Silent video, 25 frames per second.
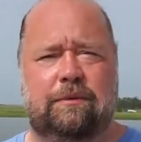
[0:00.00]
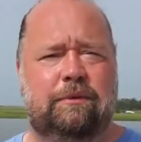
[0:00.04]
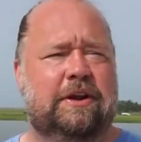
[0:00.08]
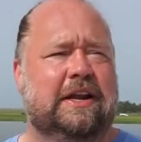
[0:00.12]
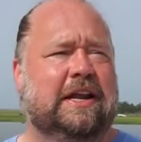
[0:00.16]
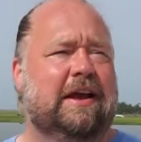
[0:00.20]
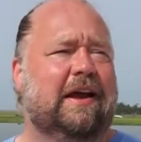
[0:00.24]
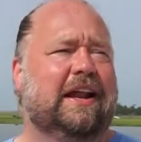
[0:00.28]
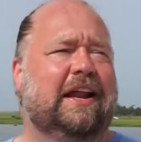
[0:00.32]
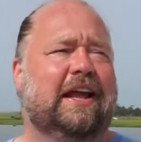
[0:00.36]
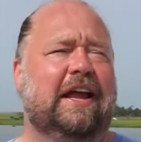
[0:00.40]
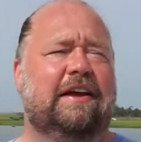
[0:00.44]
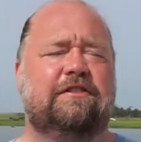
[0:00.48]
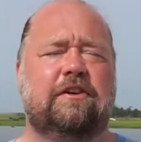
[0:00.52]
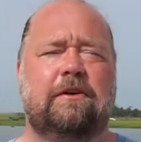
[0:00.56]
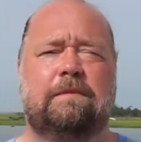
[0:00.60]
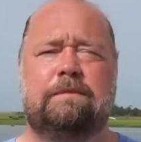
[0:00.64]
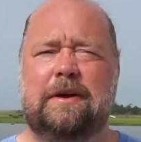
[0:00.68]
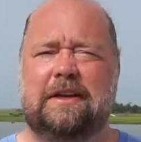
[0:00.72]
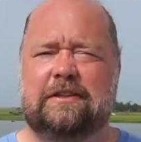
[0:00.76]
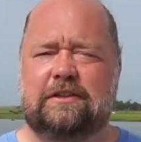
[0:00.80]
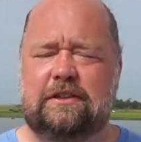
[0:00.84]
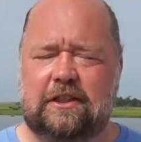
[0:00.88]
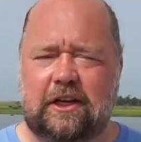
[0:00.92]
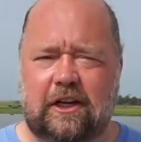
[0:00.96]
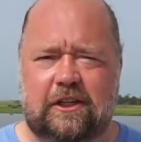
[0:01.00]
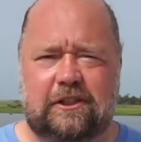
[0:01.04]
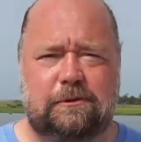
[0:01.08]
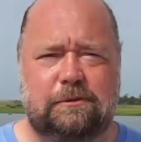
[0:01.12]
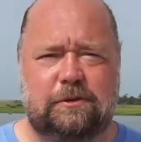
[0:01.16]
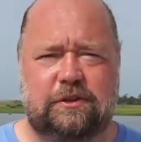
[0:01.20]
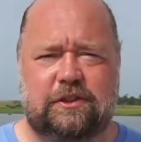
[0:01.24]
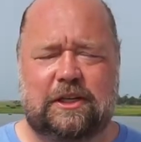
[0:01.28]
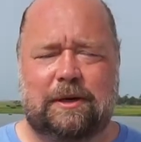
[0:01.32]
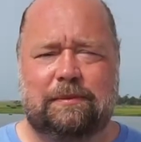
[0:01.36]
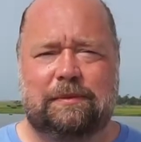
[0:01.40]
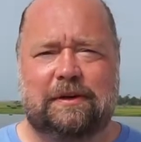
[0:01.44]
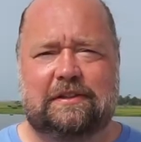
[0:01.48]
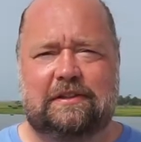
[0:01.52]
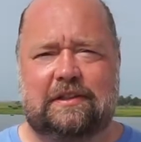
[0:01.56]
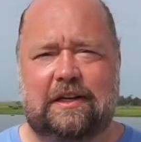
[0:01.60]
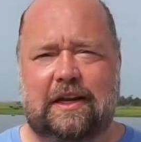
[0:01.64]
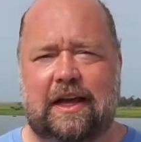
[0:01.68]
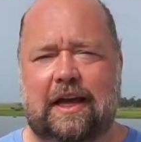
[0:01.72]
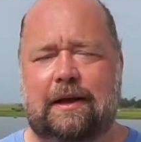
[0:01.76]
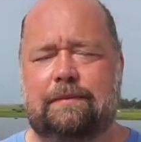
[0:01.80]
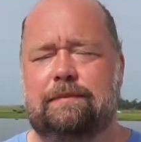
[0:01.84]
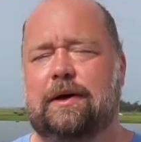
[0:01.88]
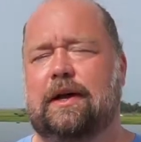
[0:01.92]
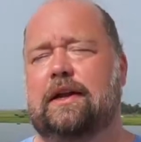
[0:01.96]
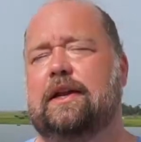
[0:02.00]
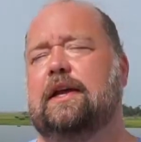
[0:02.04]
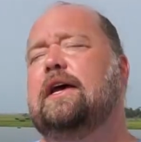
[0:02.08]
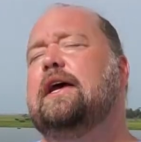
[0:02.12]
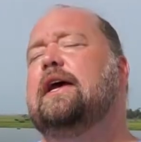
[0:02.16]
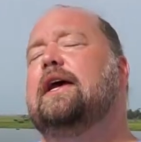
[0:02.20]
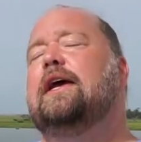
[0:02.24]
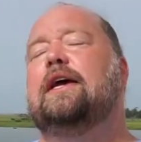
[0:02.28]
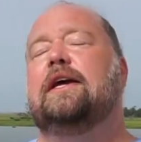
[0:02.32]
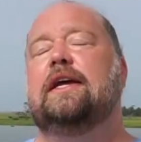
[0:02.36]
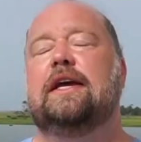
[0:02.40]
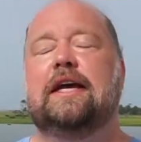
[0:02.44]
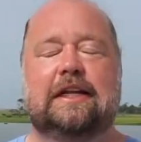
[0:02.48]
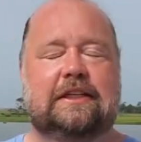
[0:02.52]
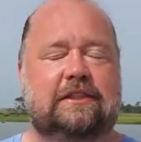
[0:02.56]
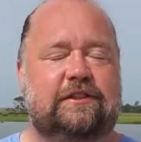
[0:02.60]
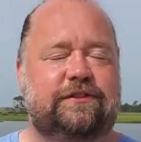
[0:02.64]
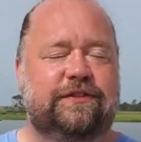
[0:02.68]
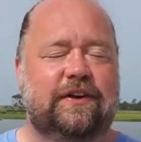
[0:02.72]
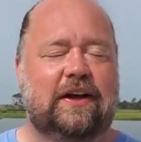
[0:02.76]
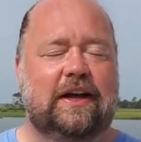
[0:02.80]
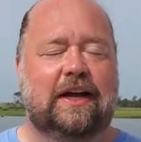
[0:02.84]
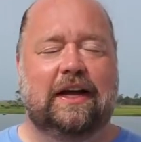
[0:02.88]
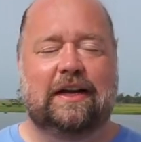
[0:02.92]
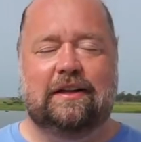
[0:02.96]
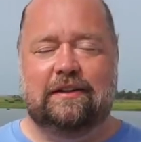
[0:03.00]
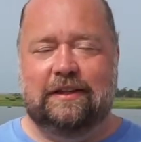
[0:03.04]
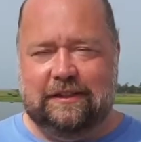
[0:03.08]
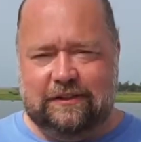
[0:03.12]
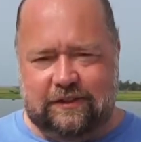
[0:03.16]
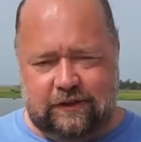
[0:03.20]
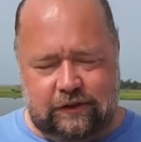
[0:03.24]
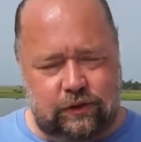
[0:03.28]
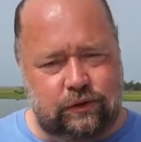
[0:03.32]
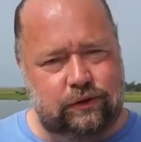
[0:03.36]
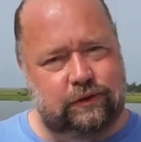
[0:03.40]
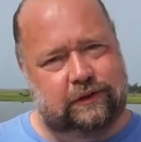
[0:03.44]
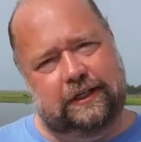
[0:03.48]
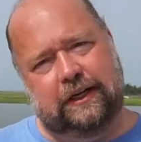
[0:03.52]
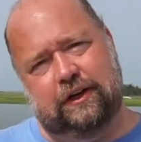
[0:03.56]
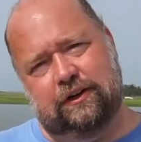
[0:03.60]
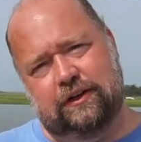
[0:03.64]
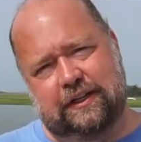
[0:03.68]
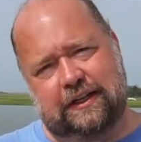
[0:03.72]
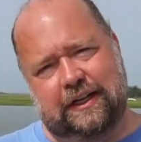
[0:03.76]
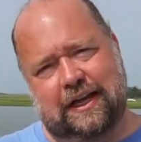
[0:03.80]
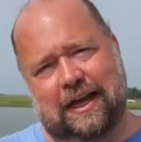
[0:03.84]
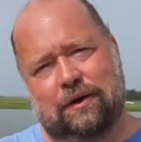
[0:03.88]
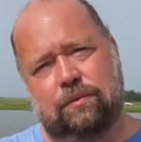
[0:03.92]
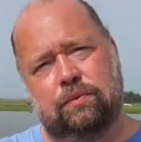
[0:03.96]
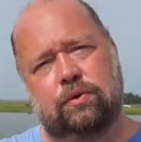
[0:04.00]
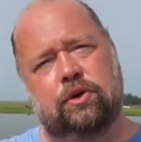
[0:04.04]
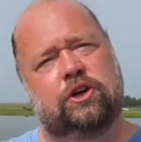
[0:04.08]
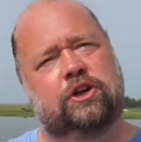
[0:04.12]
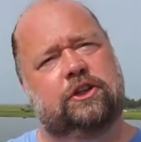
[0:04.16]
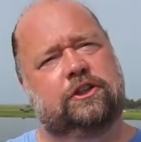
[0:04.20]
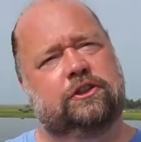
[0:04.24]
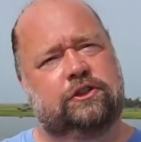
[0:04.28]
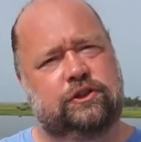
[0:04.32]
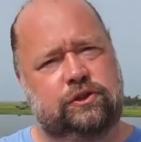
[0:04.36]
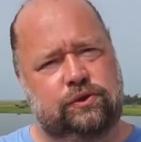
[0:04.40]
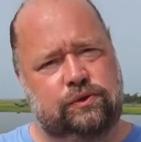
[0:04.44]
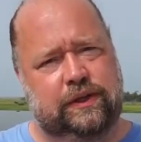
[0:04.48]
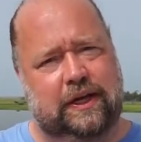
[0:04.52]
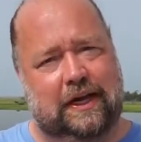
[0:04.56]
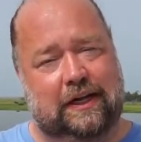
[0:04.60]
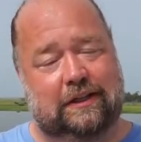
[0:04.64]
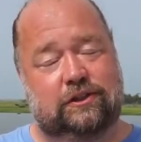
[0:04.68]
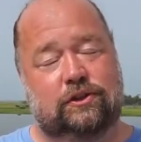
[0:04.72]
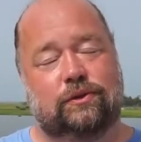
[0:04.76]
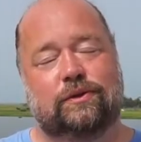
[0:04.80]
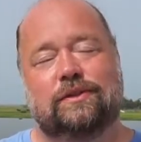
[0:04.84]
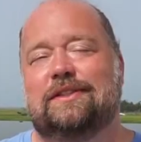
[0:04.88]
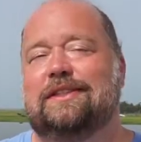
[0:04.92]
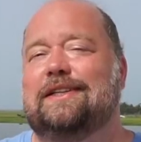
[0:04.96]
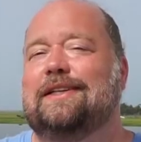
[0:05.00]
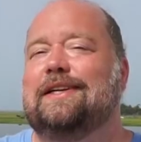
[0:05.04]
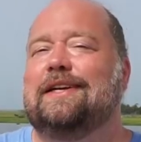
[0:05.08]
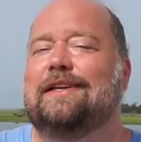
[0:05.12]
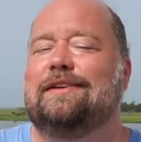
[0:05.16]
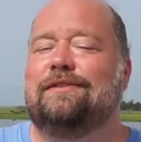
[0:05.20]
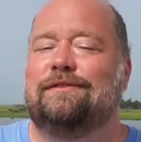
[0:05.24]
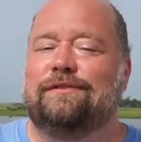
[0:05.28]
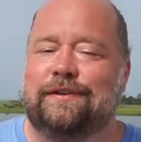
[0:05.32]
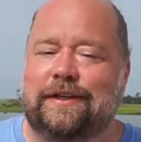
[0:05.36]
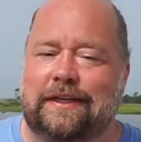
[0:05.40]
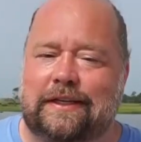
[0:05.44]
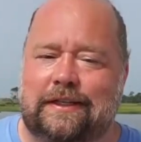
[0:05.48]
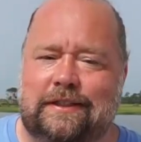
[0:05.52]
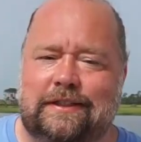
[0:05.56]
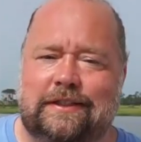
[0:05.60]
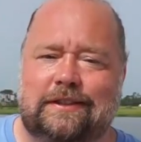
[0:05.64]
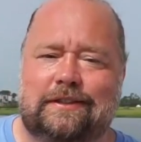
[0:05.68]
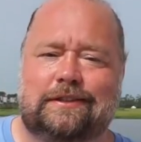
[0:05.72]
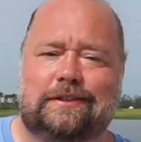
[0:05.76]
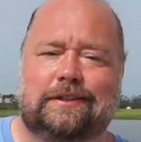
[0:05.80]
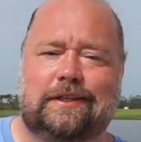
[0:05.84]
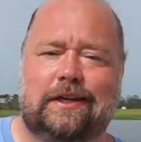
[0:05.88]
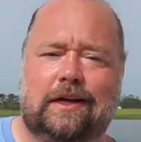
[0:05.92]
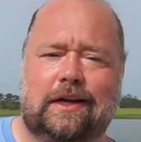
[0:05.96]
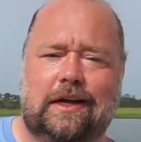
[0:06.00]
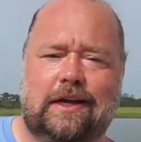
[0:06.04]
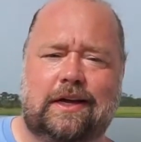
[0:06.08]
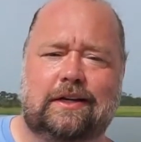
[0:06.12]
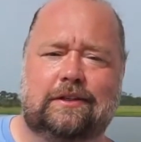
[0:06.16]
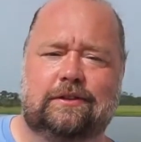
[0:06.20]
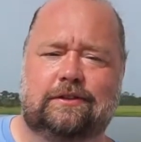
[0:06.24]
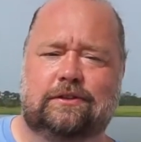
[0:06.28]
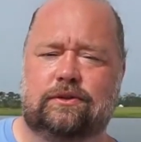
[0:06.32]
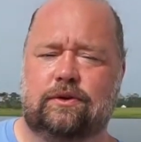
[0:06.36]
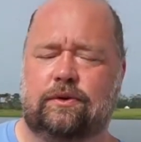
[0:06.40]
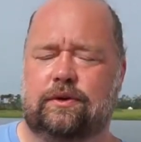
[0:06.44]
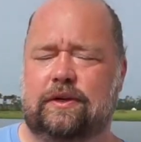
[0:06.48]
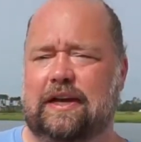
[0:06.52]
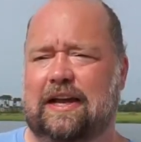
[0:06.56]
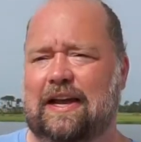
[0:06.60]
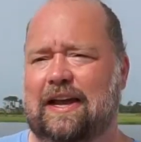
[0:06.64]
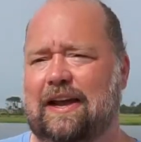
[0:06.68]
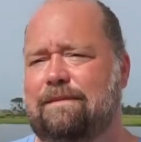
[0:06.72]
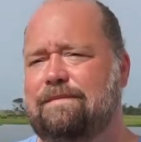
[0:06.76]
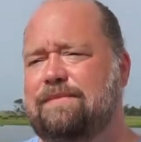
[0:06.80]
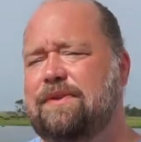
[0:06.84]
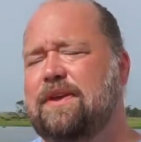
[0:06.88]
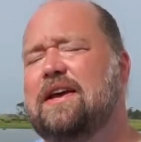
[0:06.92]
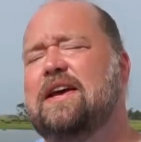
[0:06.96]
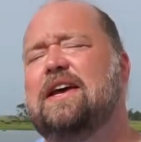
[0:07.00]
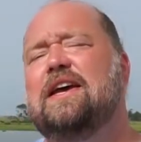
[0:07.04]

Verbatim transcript: We might have our best customers coming in today, but it's fine. This is who's here today. We're going to do that. So it's convenient to us, okay?